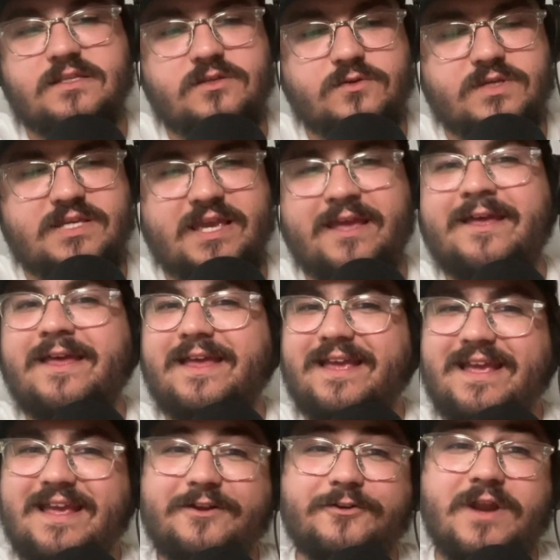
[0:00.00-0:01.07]
and
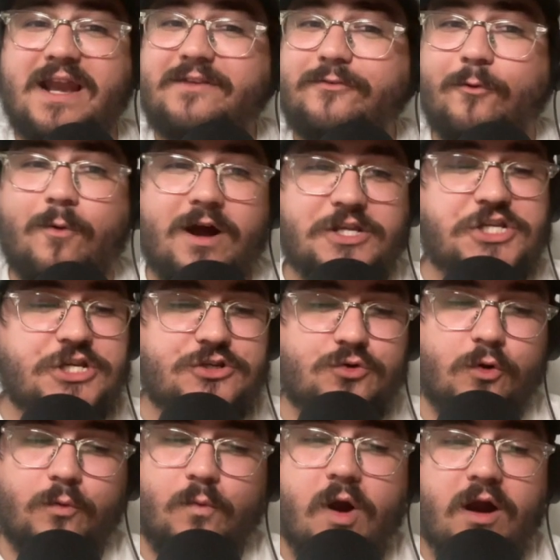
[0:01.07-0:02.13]
you're not even watching
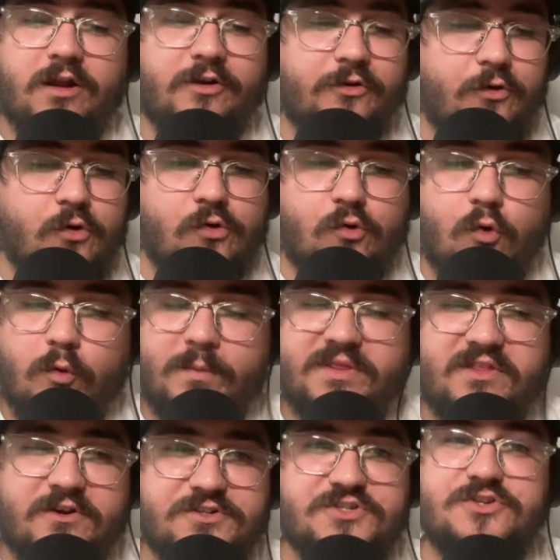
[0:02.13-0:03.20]
Jordan Walker, Nolan
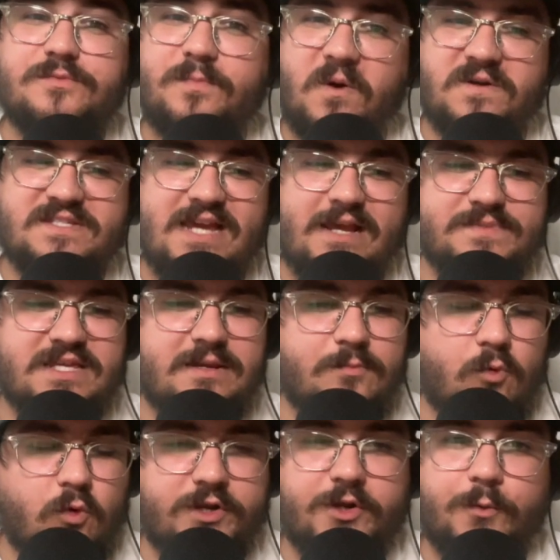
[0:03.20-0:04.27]
Gorman, Lars Nootbaar types
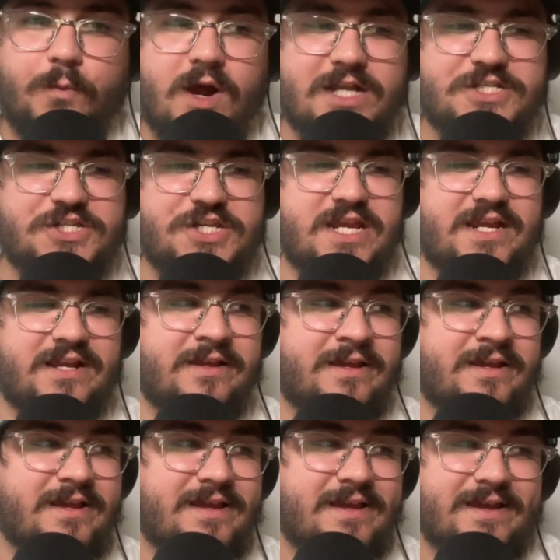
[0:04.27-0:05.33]
anymore. You're watching
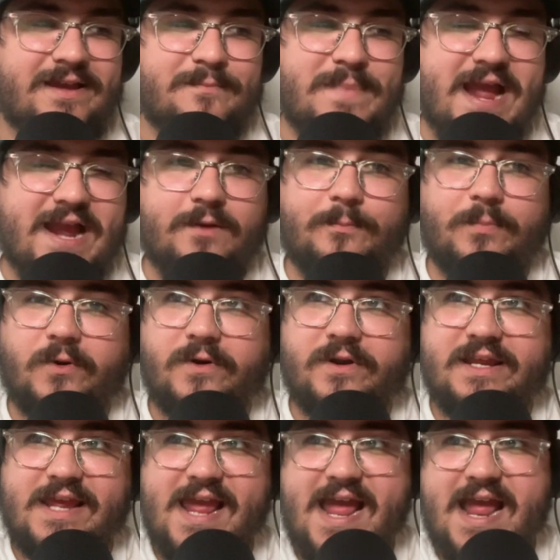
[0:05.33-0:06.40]
Matt
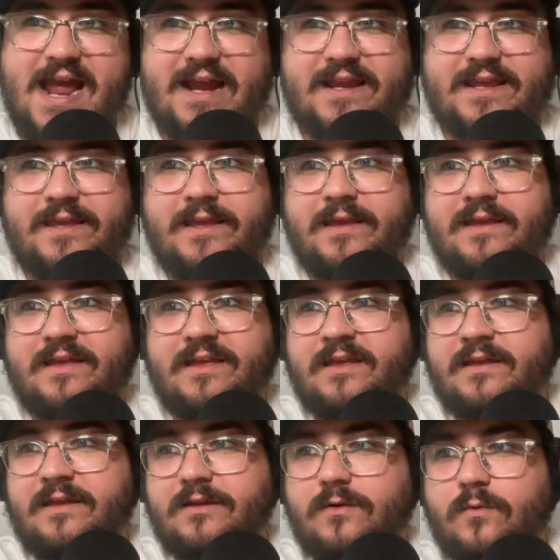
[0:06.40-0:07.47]
Kaperniak,
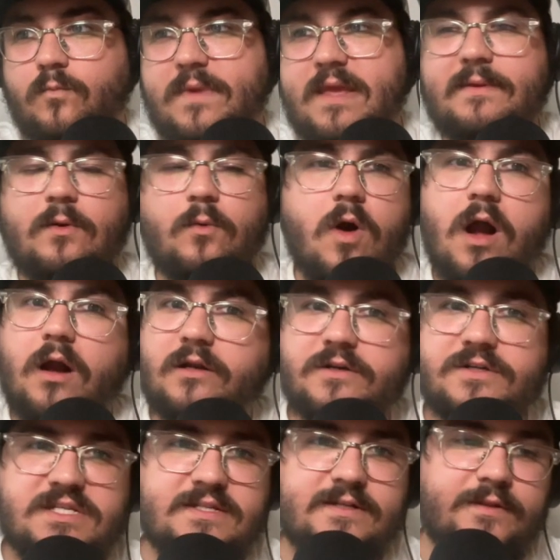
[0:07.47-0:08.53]
maybe
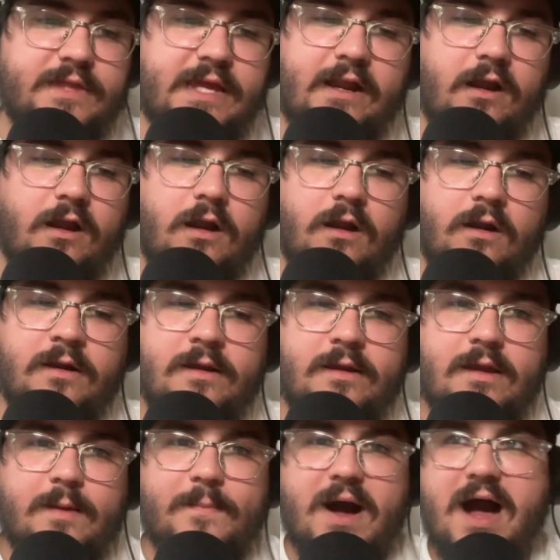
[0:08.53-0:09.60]
Walker's still there,
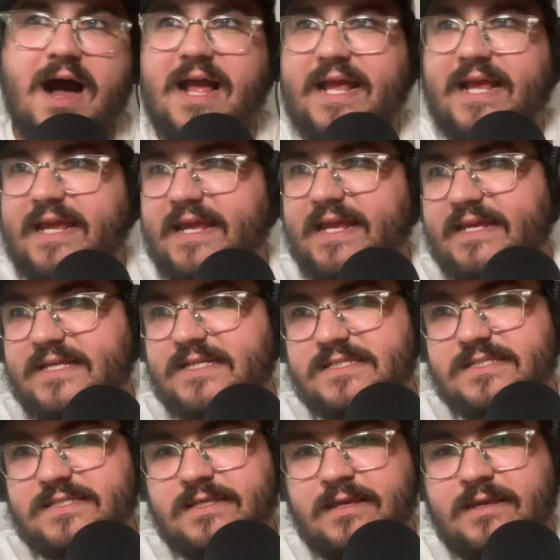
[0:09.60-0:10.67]

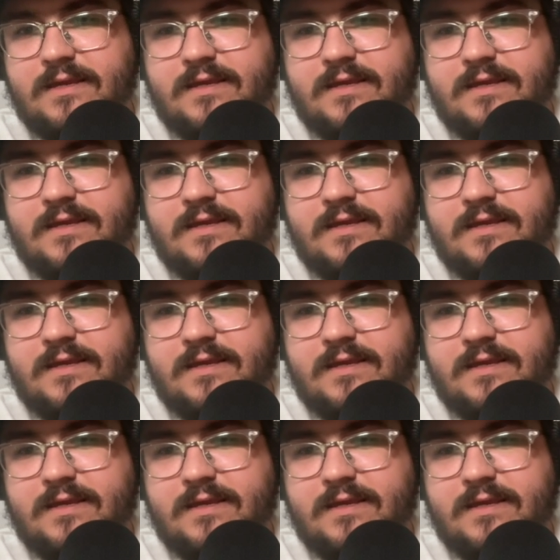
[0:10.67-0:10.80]
Pages,